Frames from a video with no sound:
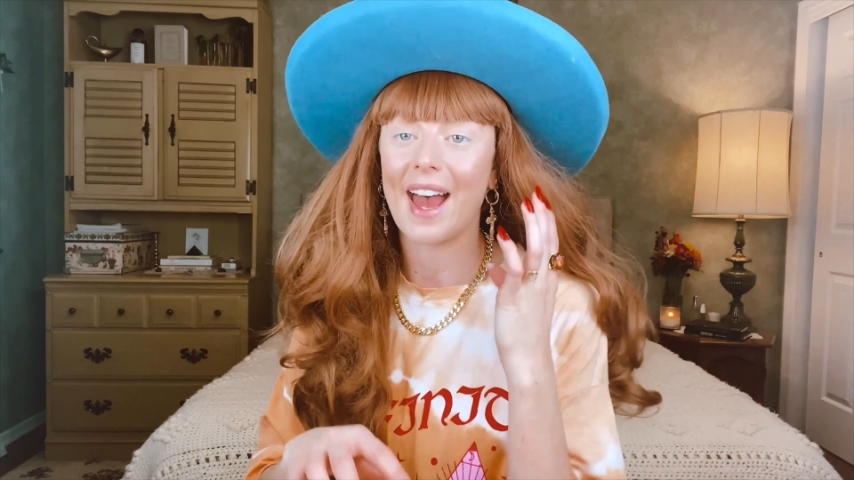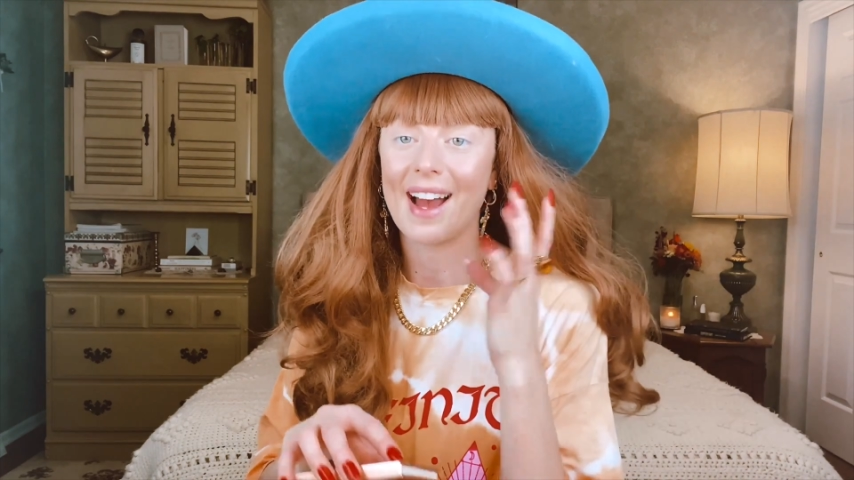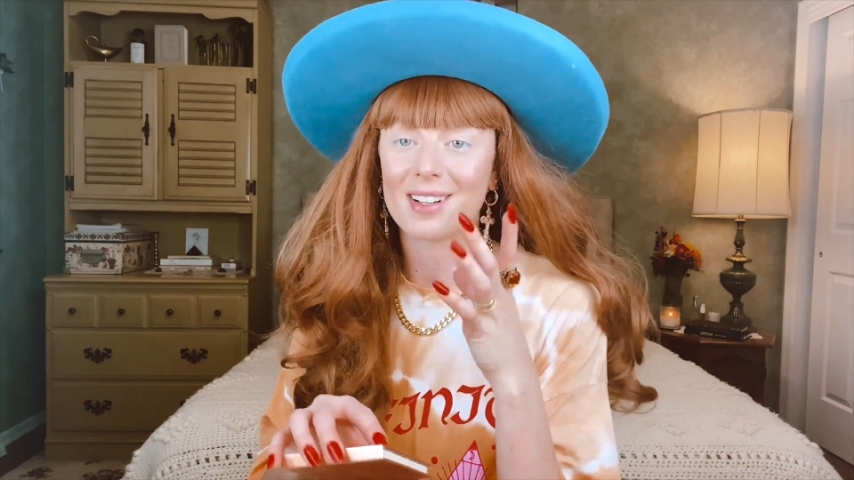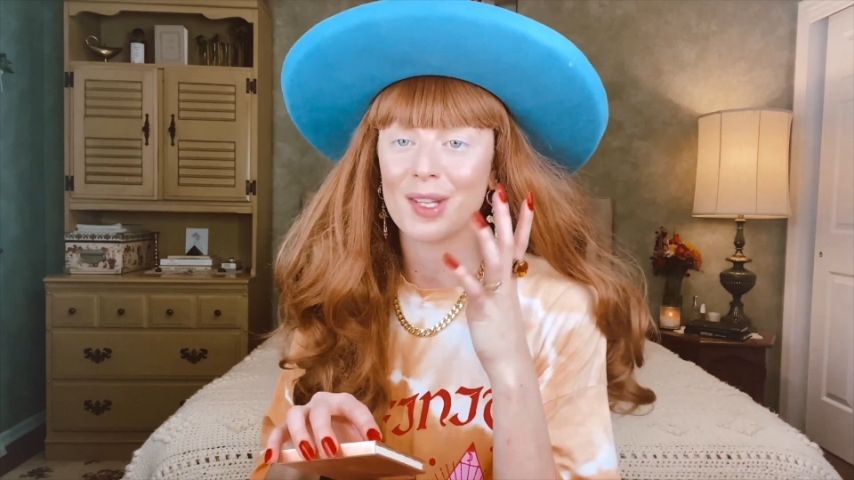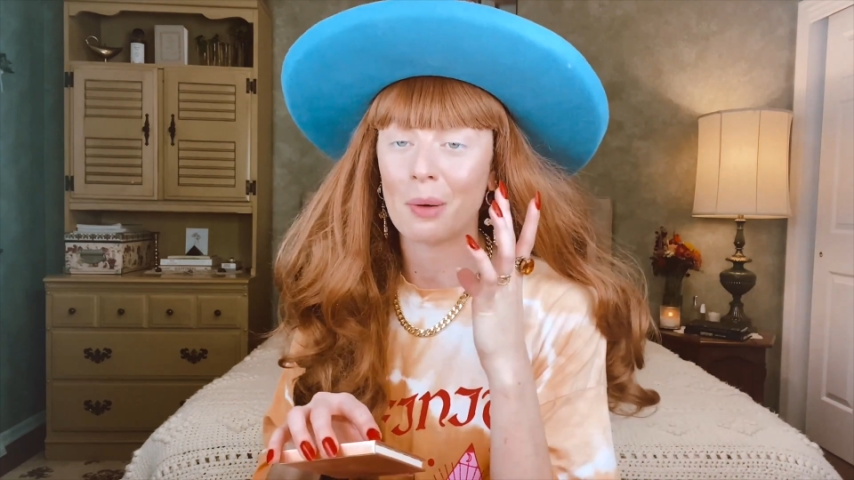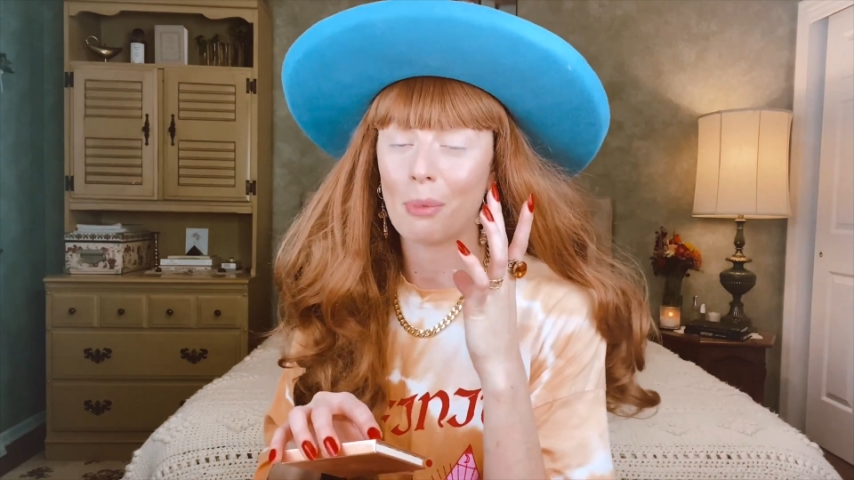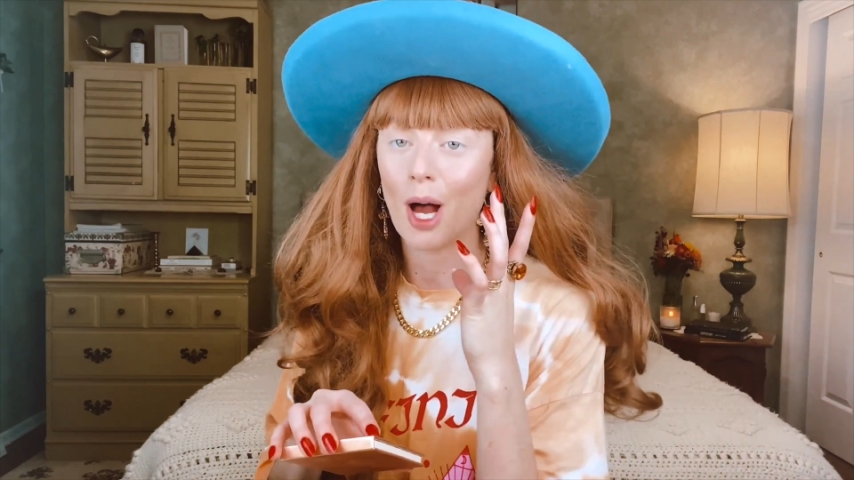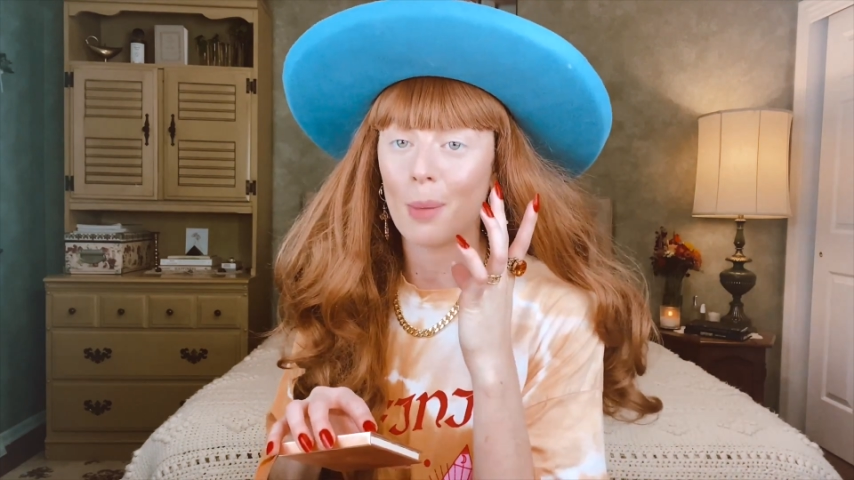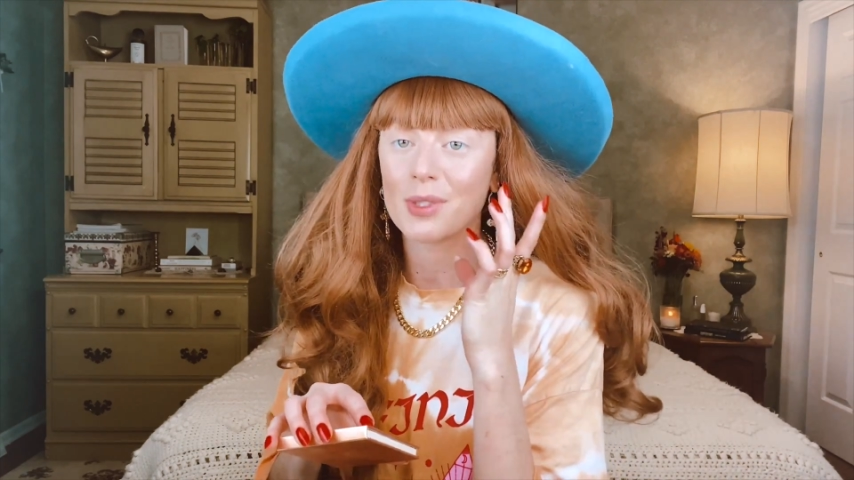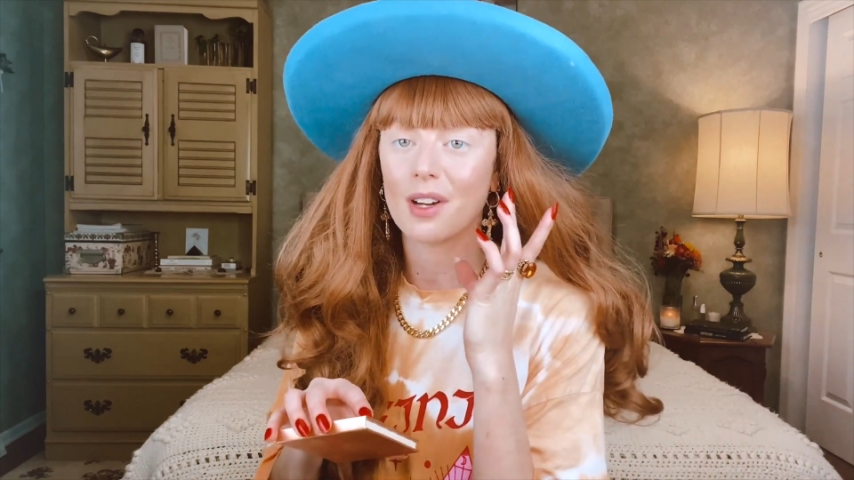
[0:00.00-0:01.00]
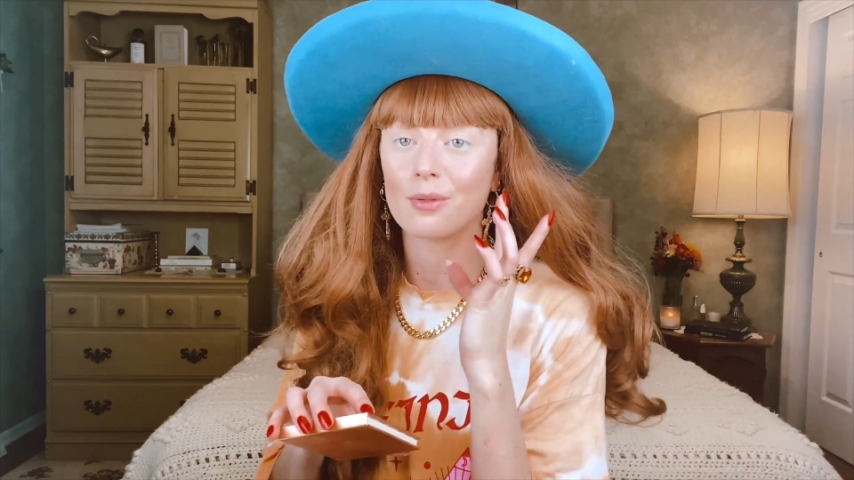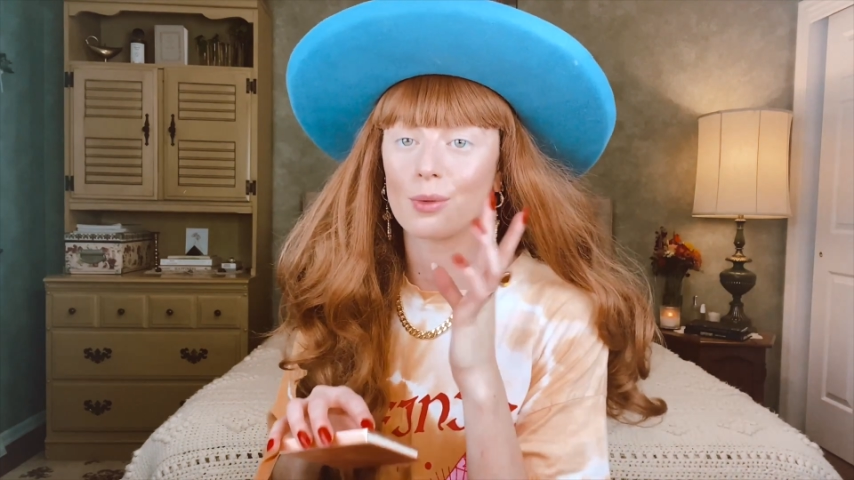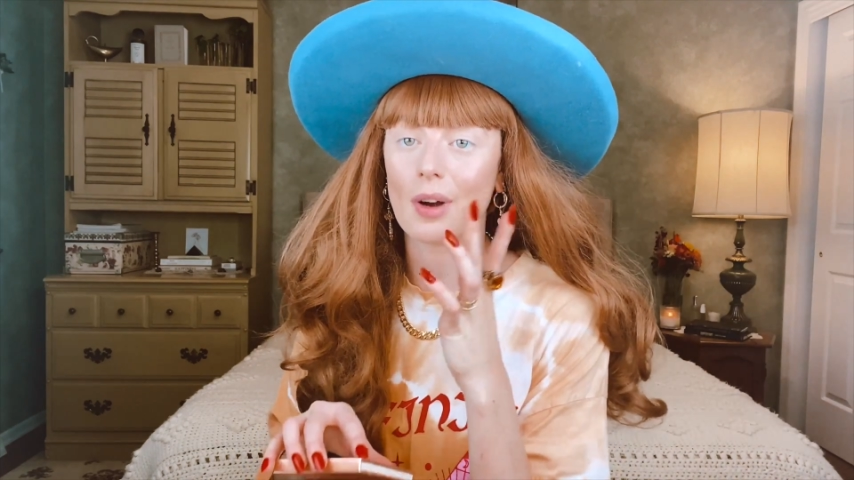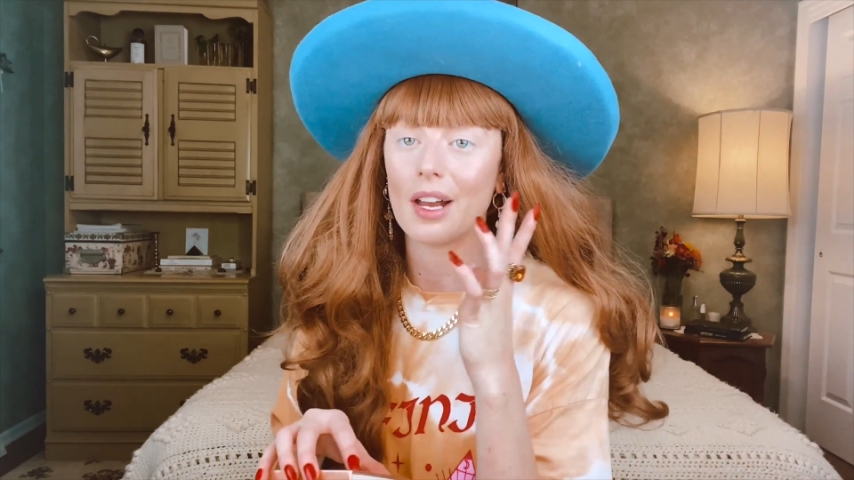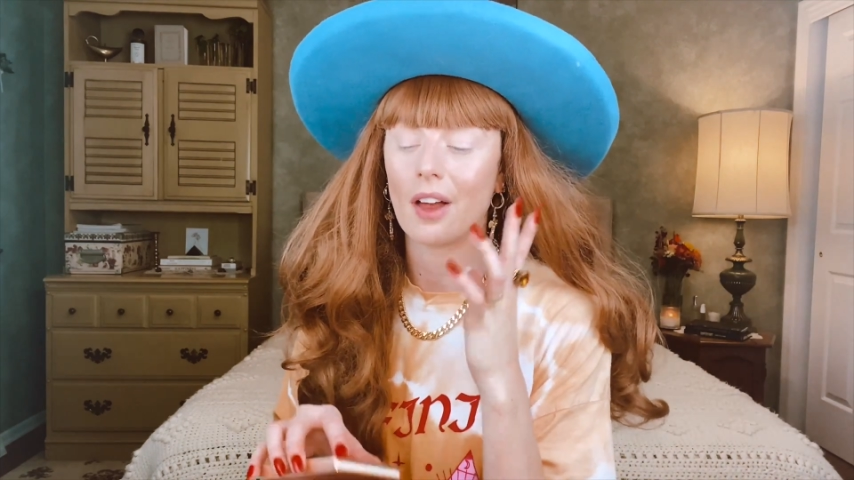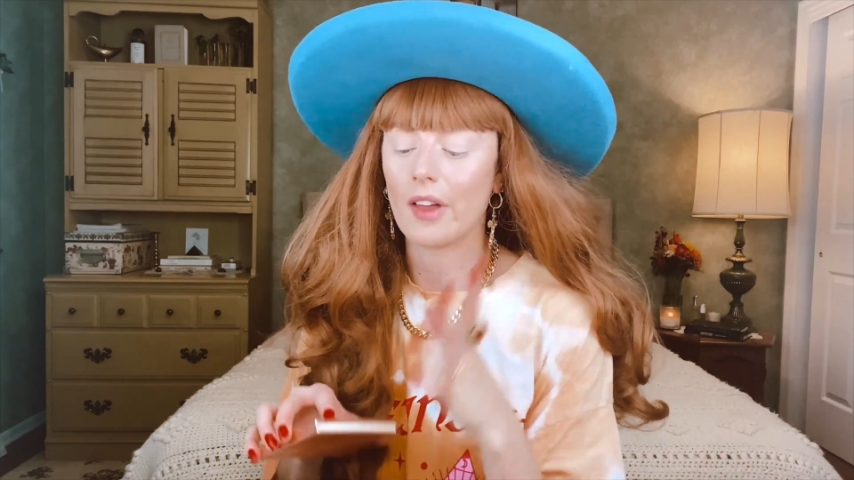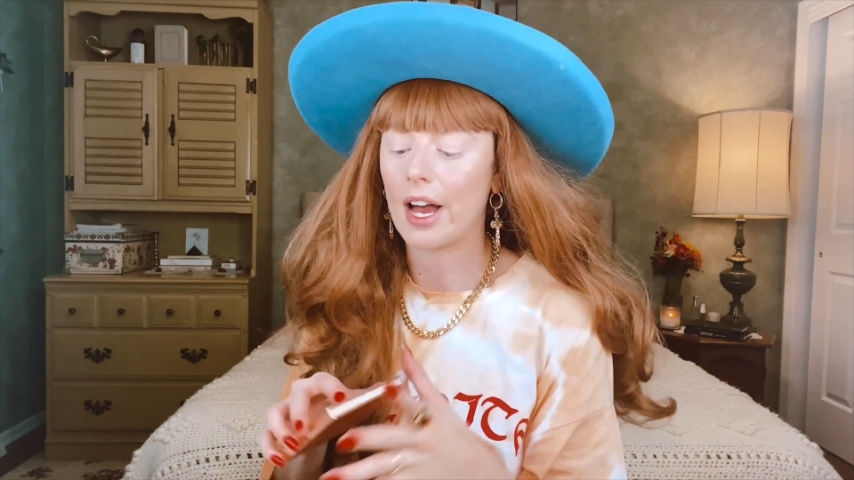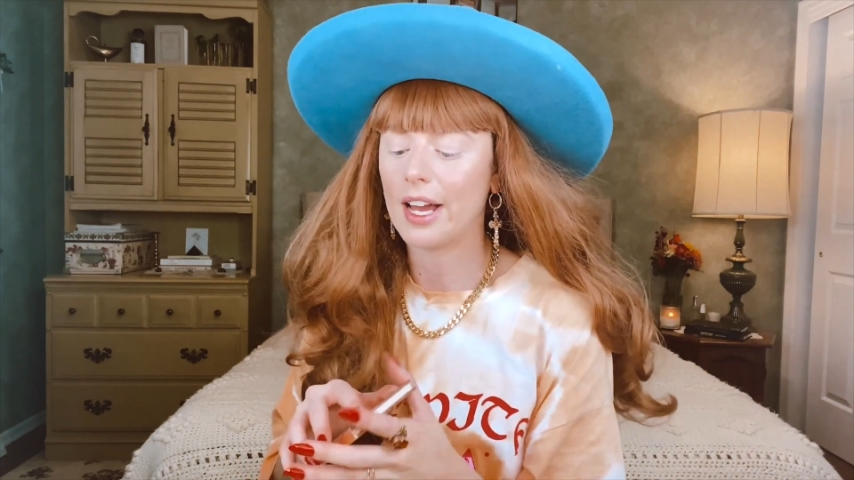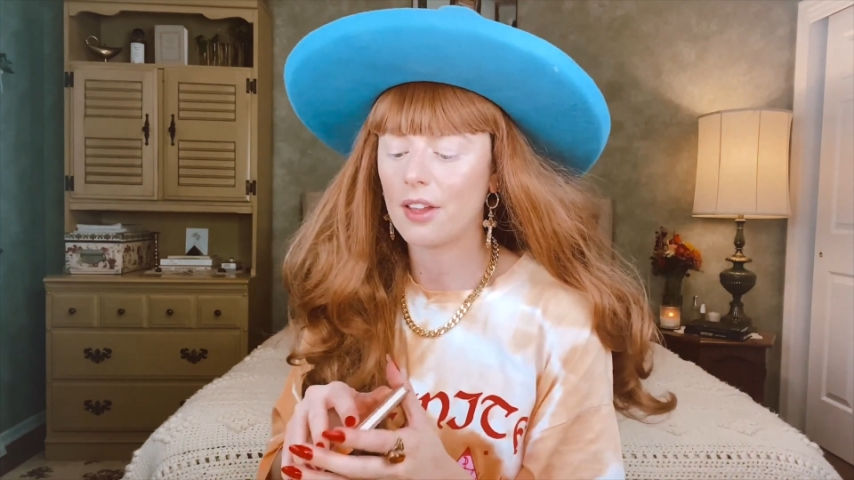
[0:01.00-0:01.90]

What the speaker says: accent pops of red on the eye,